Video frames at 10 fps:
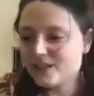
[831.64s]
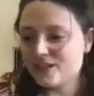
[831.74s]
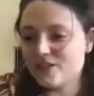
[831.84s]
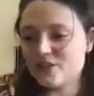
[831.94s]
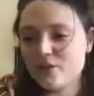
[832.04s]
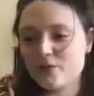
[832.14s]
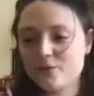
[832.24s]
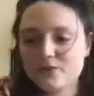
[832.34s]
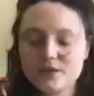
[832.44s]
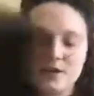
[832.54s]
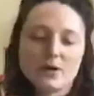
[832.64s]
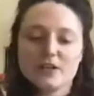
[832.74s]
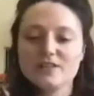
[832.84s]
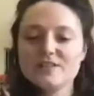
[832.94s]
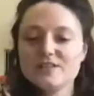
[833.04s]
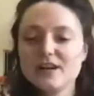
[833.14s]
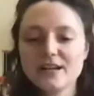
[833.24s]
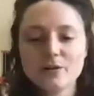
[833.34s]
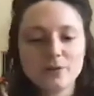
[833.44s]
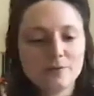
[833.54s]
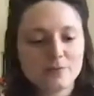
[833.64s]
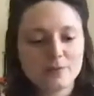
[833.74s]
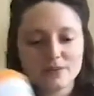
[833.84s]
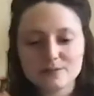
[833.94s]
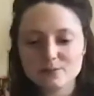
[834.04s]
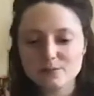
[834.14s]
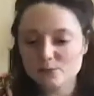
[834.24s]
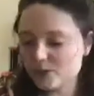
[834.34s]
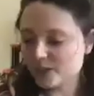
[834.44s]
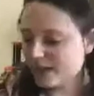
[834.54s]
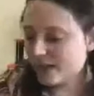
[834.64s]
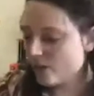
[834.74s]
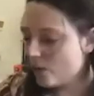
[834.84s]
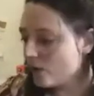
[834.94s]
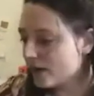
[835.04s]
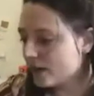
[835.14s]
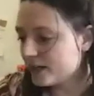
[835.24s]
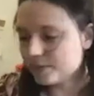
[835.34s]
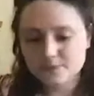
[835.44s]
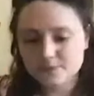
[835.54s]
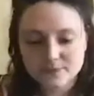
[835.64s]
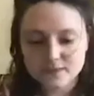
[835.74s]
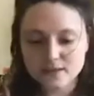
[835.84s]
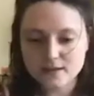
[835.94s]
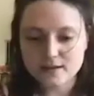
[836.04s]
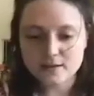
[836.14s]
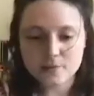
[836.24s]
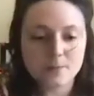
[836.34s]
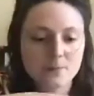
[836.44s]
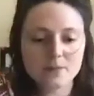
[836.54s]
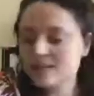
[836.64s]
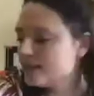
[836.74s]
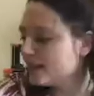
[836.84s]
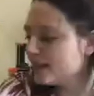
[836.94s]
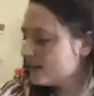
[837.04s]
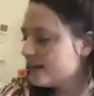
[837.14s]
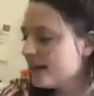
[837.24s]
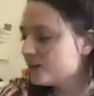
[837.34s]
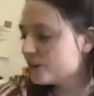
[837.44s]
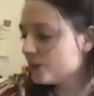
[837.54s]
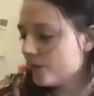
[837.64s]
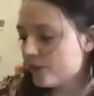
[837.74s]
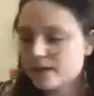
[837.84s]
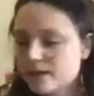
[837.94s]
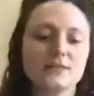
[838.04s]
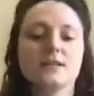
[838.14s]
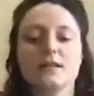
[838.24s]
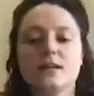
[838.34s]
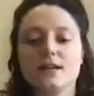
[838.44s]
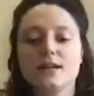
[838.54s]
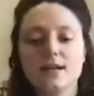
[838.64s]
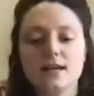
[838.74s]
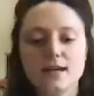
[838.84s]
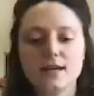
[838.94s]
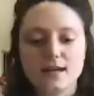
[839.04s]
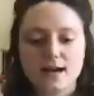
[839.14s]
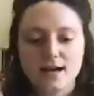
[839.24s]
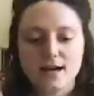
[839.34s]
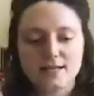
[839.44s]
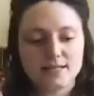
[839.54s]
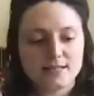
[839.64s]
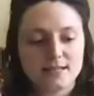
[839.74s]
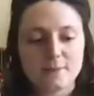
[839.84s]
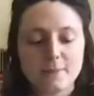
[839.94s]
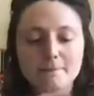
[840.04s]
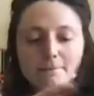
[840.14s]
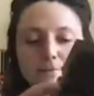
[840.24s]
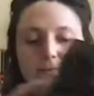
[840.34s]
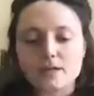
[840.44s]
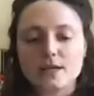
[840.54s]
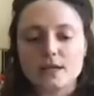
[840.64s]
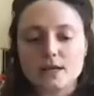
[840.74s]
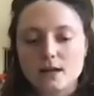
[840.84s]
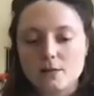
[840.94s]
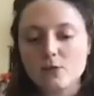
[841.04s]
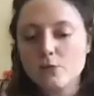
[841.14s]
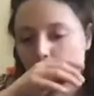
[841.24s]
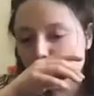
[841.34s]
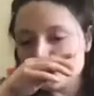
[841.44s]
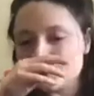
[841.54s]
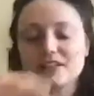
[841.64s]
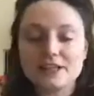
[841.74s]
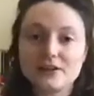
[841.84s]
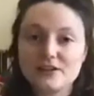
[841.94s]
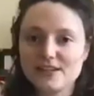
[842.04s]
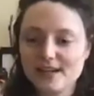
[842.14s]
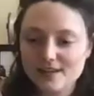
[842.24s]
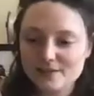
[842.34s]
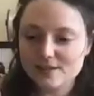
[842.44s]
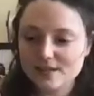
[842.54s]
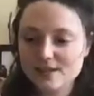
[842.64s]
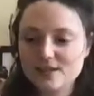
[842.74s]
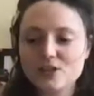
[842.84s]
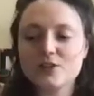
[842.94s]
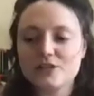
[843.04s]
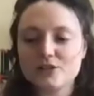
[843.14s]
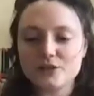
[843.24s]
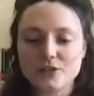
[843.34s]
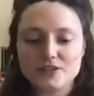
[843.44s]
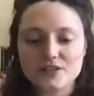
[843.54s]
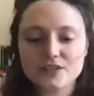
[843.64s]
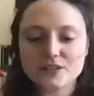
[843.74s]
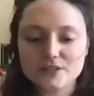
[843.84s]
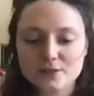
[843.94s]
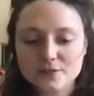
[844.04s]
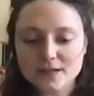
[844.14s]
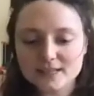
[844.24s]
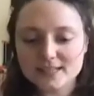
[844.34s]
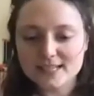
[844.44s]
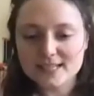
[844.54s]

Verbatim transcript: So um, we're going to start with bringing all our um, plastic containers with us. And before you start cutting anything, you need to consider the fact that